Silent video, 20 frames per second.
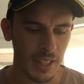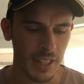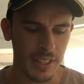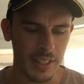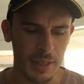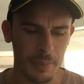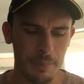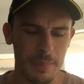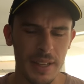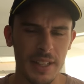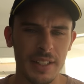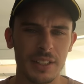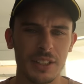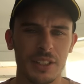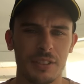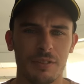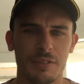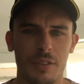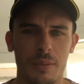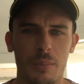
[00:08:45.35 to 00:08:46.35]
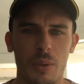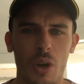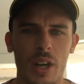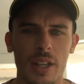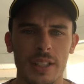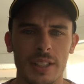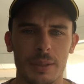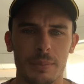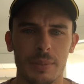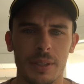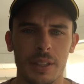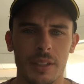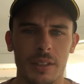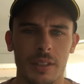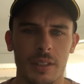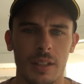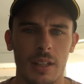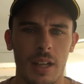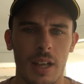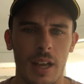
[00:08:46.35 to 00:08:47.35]
and their bench for mine is a bit
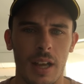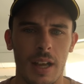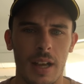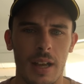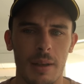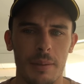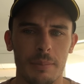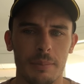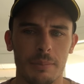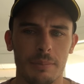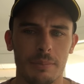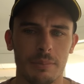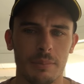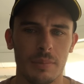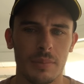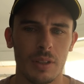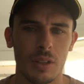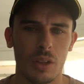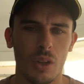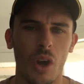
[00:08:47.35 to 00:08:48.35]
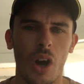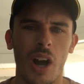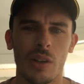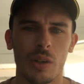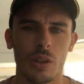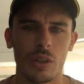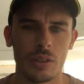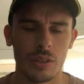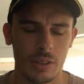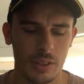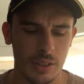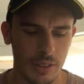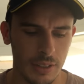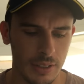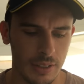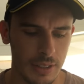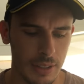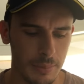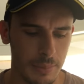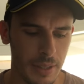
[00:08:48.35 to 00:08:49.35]
um, light on
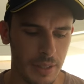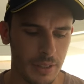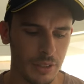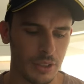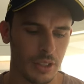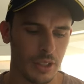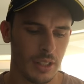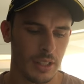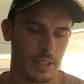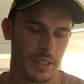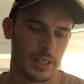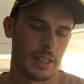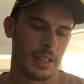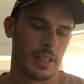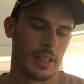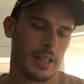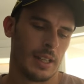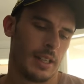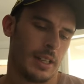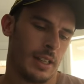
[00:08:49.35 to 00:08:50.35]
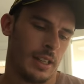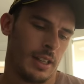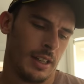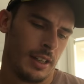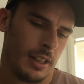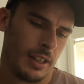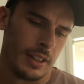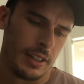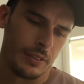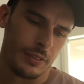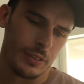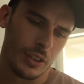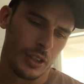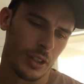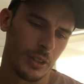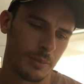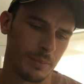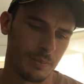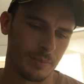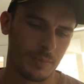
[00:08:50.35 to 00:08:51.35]
in their bench. So you've
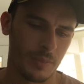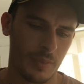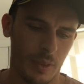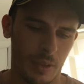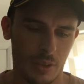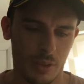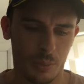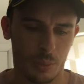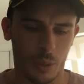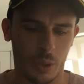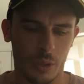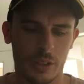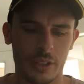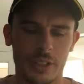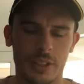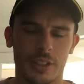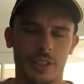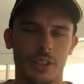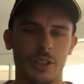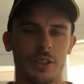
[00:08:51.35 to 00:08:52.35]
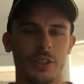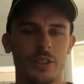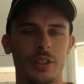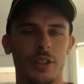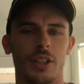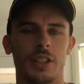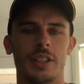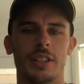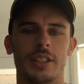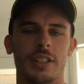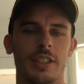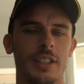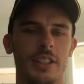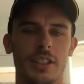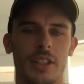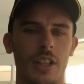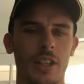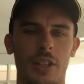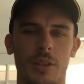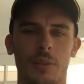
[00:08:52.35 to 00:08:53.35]
got the Warriors, who honestly
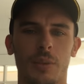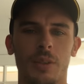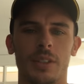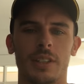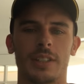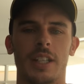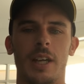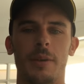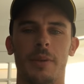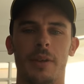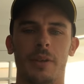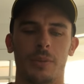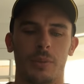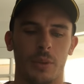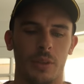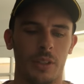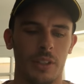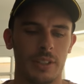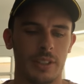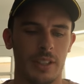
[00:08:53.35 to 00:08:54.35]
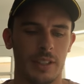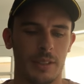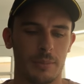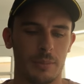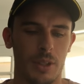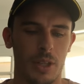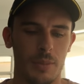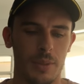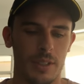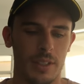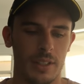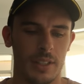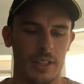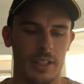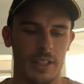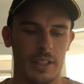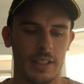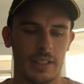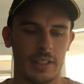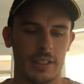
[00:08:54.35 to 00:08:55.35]
you don't know what to say about the Warriors at the moment.
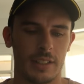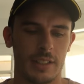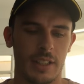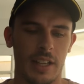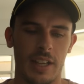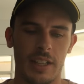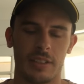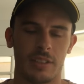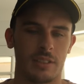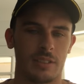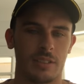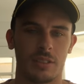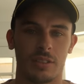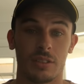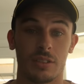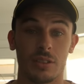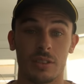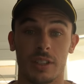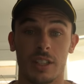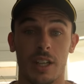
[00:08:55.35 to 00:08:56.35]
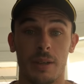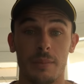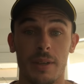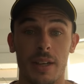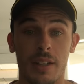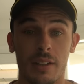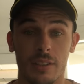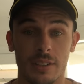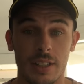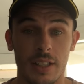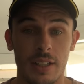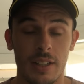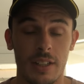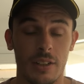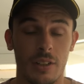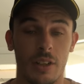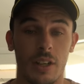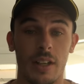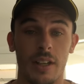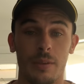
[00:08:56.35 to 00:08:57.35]
They they could come out on
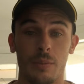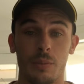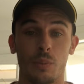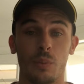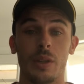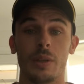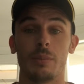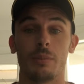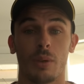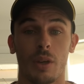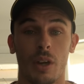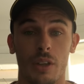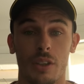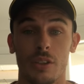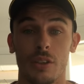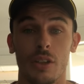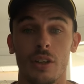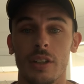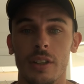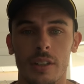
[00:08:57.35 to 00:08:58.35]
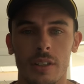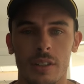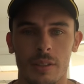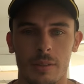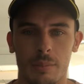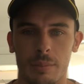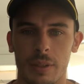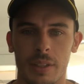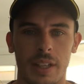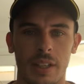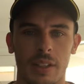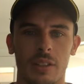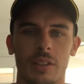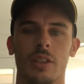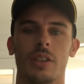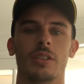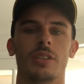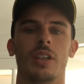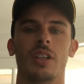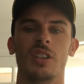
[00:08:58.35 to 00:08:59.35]
Saturday night and win by 30, but they
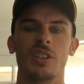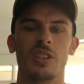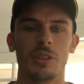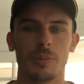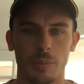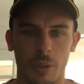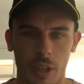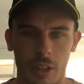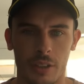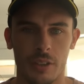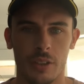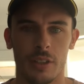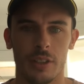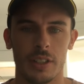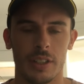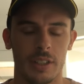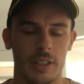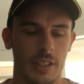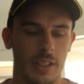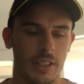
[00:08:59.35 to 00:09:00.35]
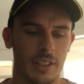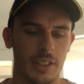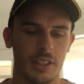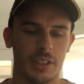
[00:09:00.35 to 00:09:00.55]
could also lose by 30. It's